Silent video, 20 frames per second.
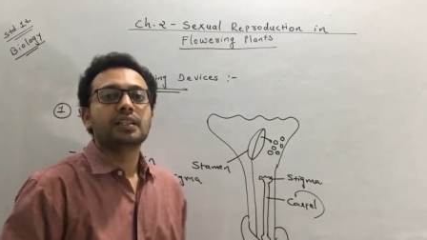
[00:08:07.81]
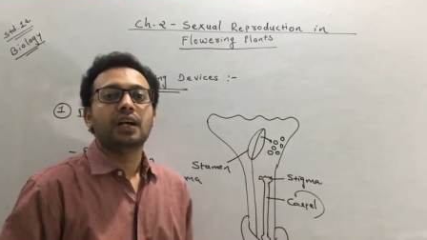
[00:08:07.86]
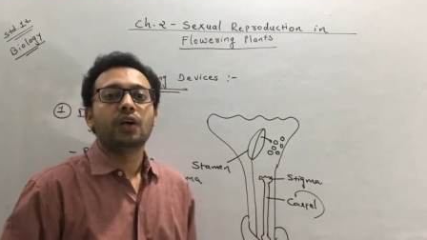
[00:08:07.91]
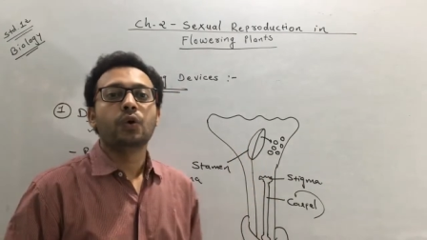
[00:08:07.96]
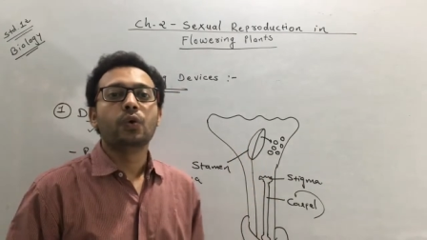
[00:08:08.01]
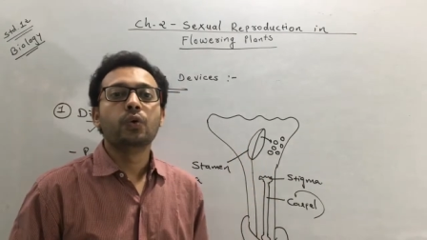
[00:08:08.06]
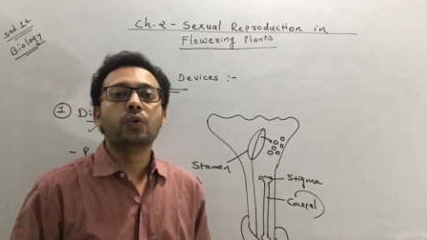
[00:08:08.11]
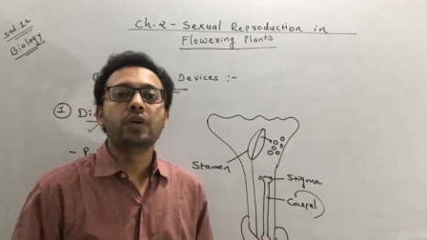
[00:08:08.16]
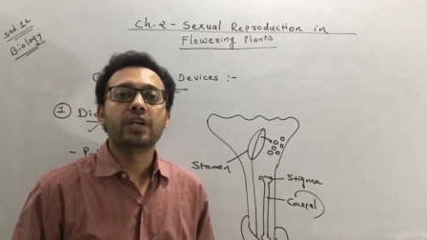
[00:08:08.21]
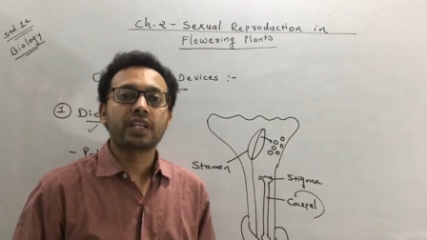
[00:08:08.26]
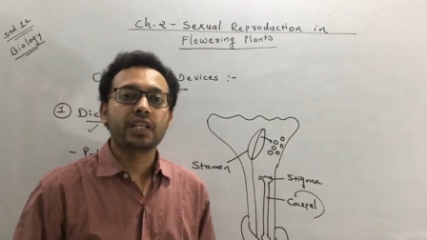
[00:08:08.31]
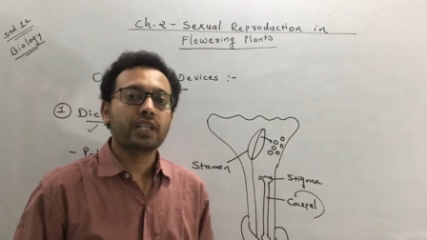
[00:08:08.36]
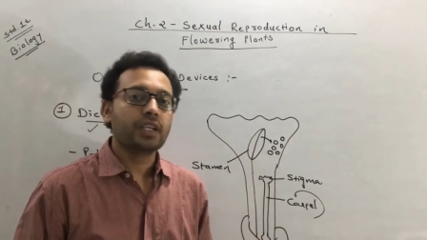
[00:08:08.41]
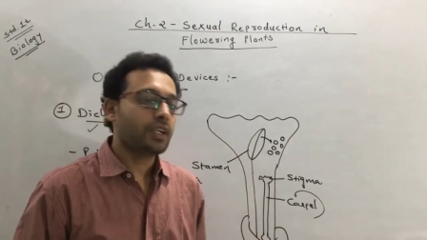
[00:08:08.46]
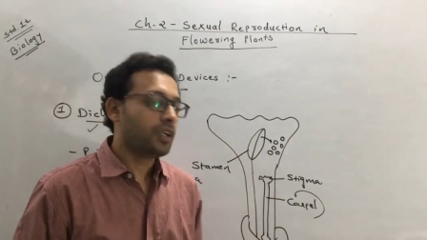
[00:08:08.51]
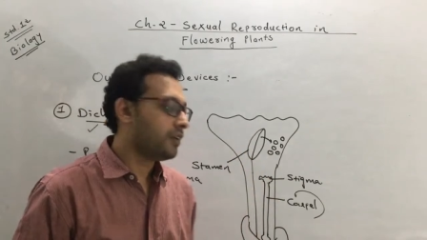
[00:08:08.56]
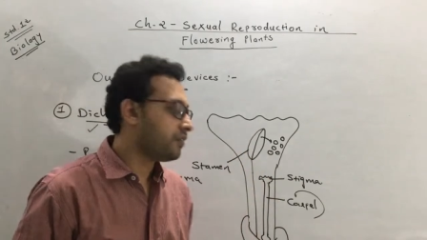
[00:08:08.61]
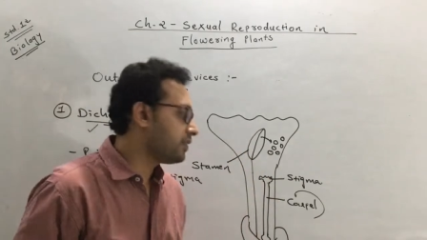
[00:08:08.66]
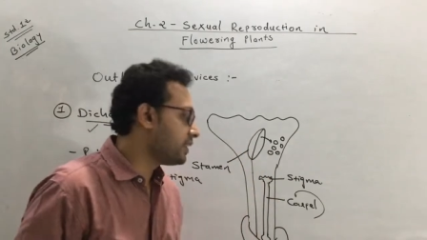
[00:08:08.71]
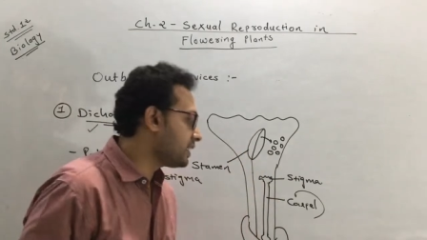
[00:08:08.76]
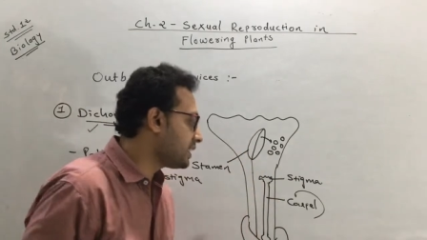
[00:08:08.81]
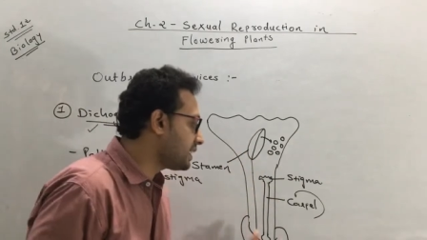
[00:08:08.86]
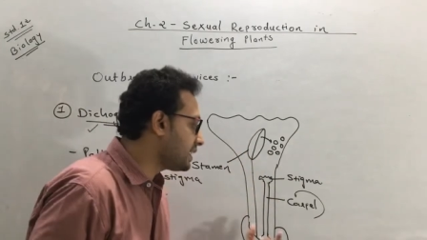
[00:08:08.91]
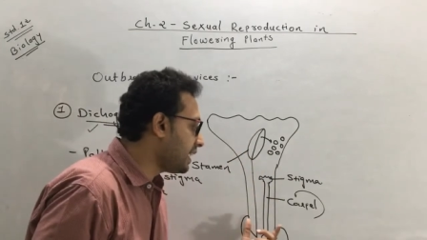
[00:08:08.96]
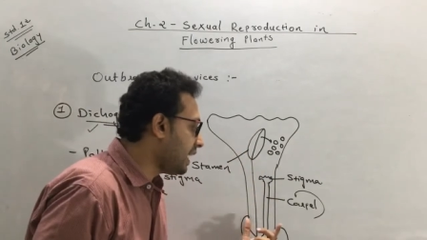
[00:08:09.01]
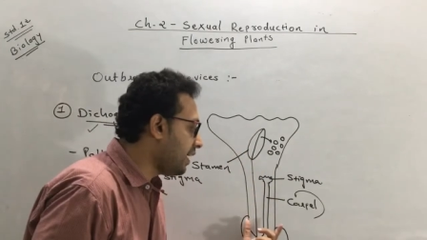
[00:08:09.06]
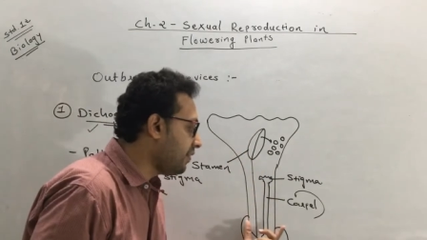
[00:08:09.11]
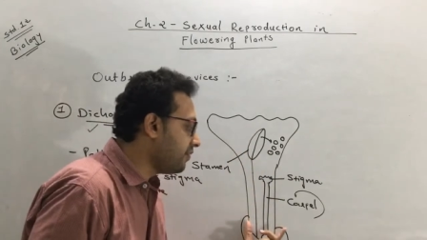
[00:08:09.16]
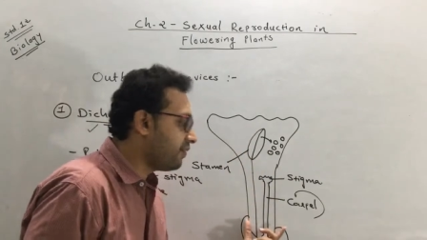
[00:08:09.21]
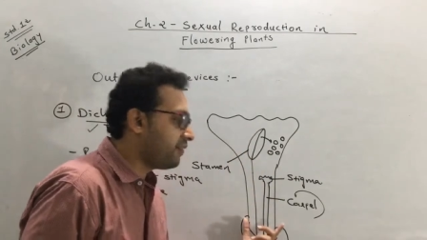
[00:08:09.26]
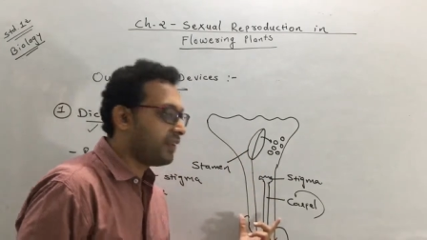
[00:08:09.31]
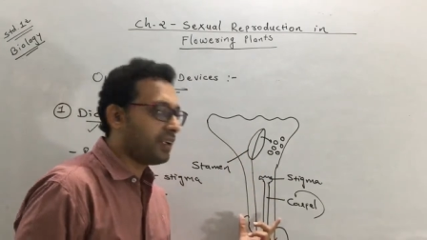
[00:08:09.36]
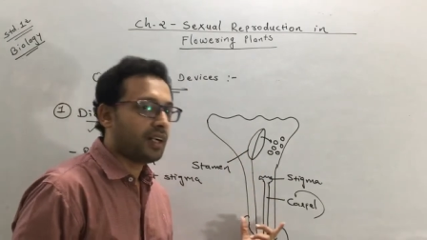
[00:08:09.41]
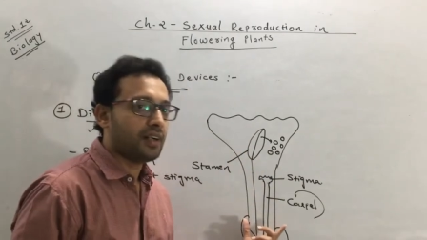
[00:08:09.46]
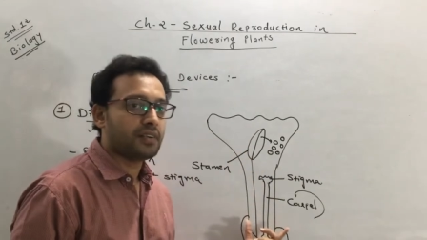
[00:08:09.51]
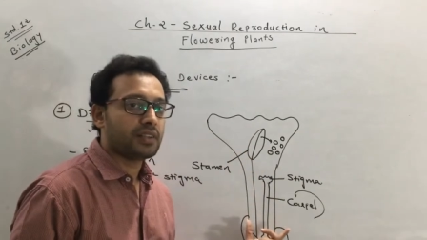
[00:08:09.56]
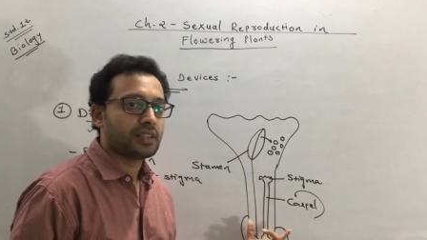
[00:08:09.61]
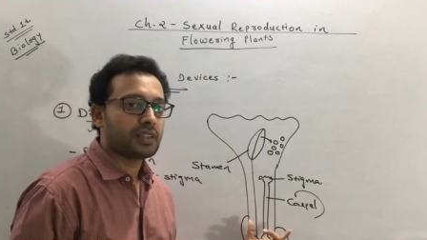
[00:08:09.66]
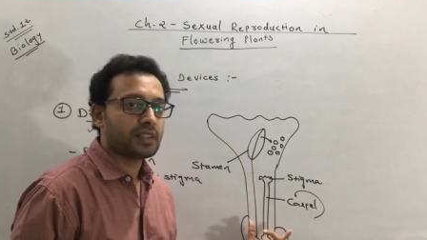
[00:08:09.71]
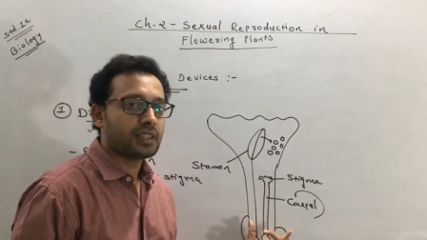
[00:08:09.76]
ovary of the same
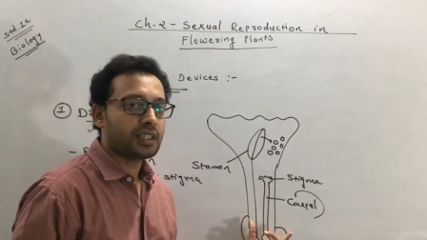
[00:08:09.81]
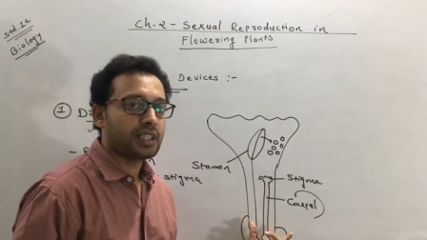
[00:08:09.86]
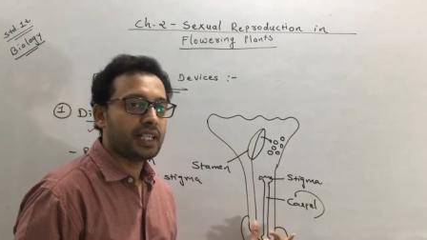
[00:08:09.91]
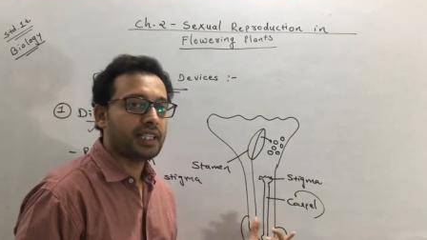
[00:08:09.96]
flower,